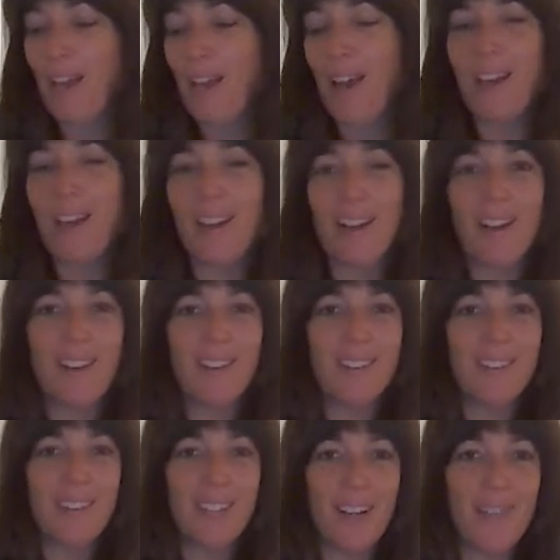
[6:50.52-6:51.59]
And I
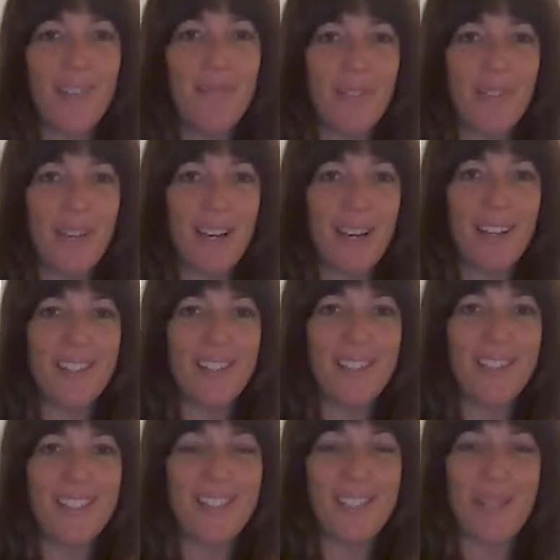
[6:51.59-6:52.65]
love that
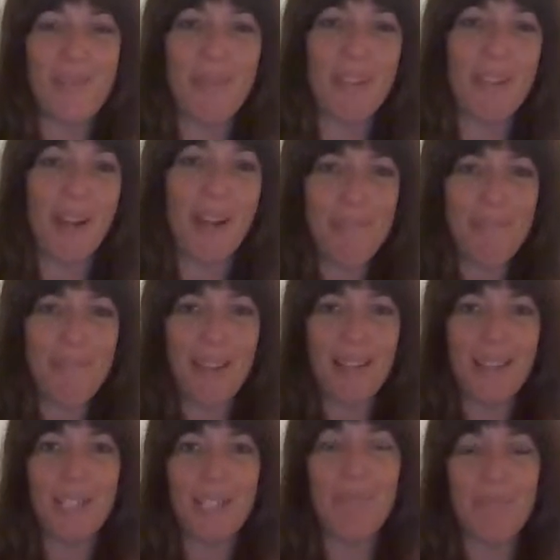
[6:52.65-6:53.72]
it's something that I made
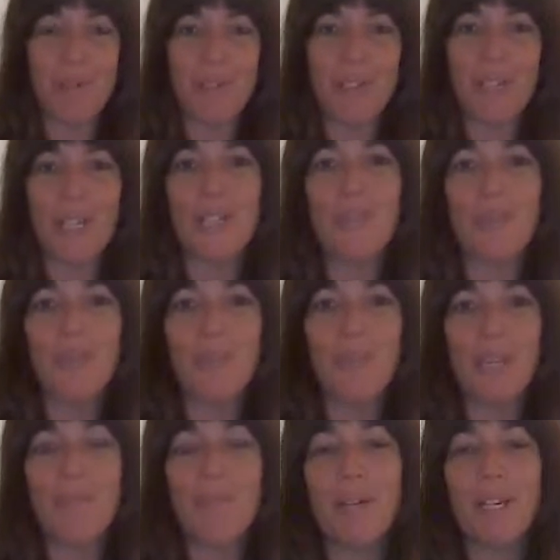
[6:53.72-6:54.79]
that's personalized for
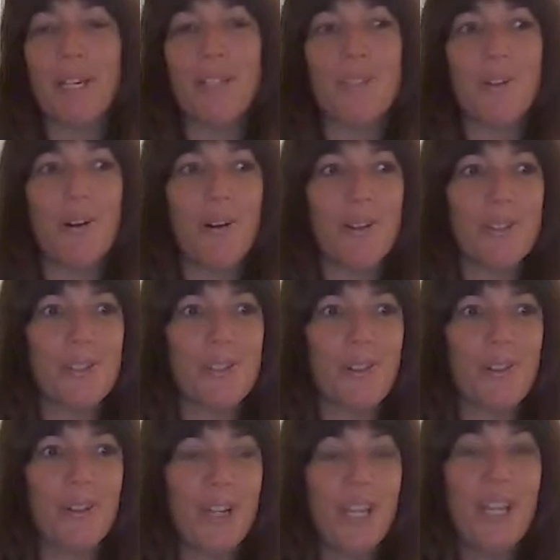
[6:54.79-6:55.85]
me, but it's
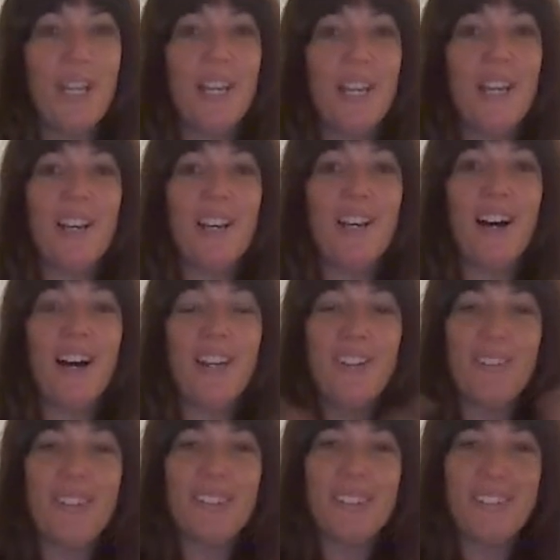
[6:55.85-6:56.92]
also, I
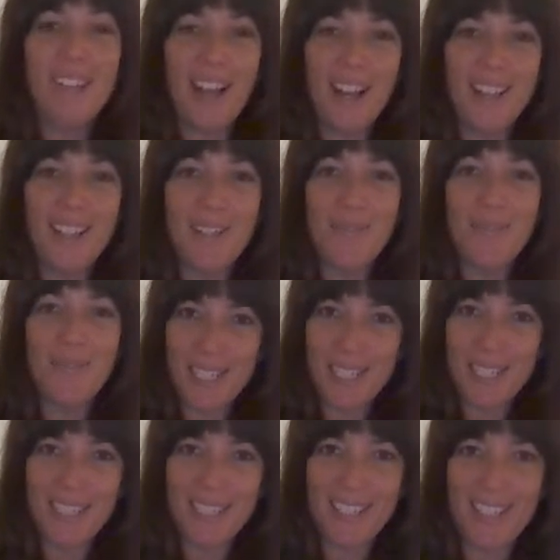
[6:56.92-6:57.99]
know exactly what's
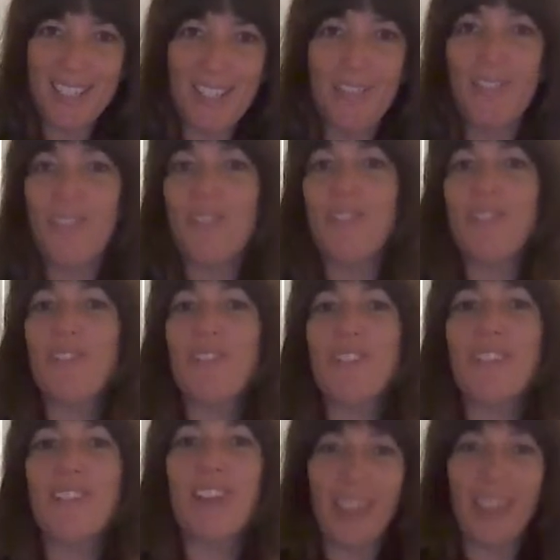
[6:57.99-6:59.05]
in it. There's
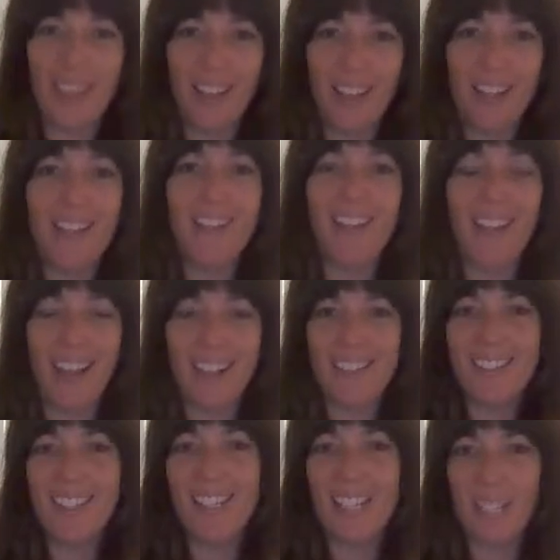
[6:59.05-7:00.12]
nothing
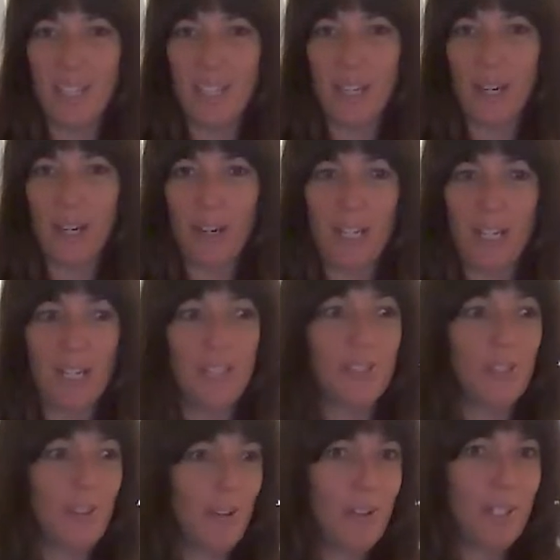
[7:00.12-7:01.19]
nasty in there. It's
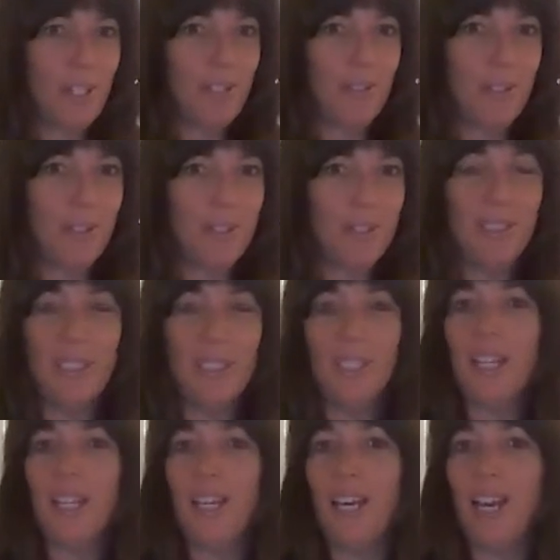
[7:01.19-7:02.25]
coconut oil
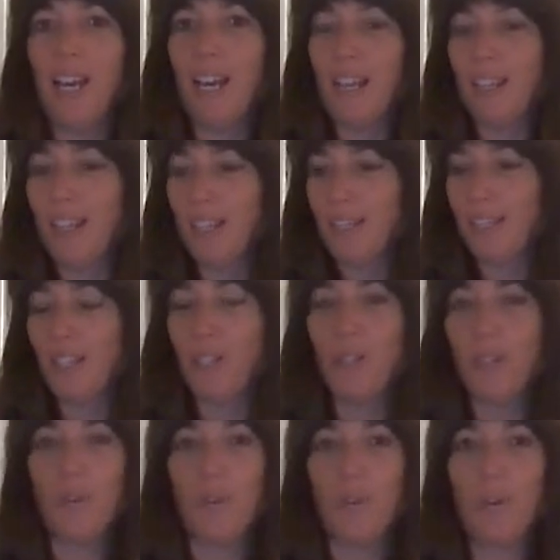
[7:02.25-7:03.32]
and
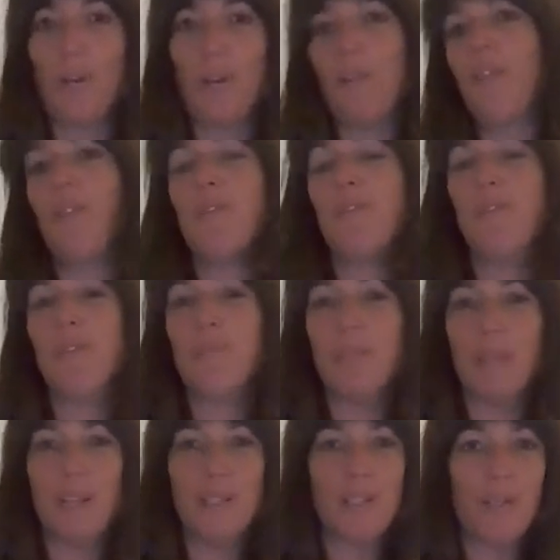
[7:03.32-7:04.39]
essential oil from
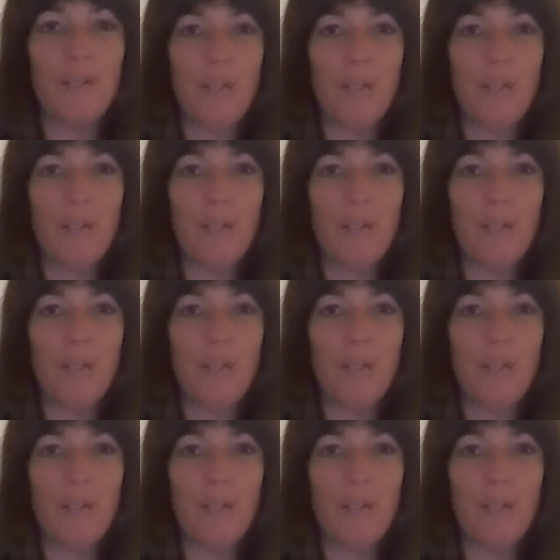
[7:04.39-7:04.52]
plants and